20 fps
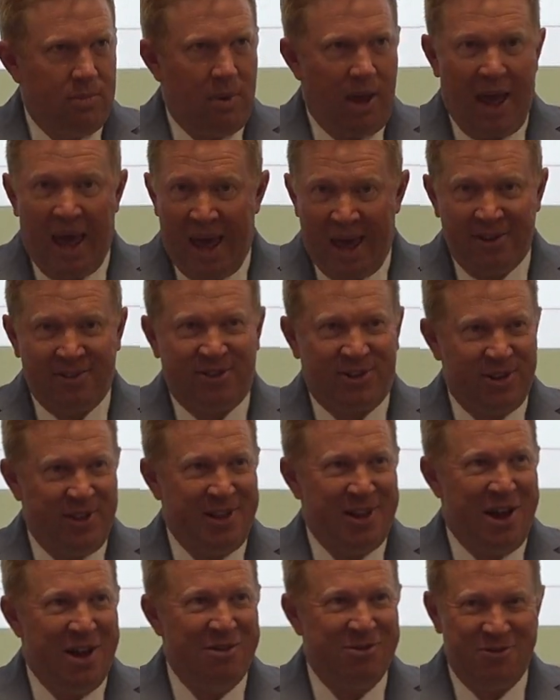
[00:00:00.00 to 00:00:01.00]
adds to
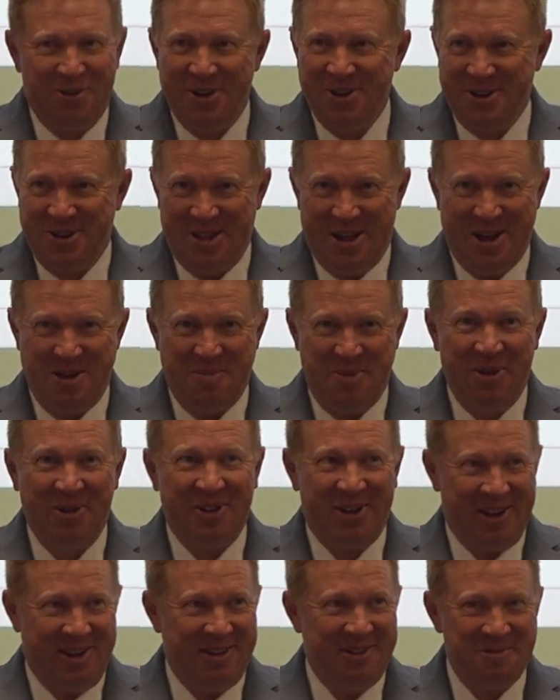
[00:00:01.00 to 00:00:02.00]
the unfunded
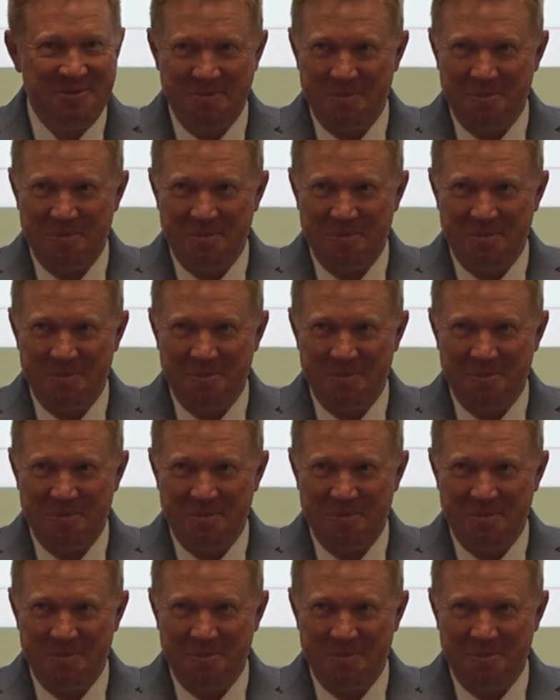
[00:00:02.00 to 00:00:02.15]
liability.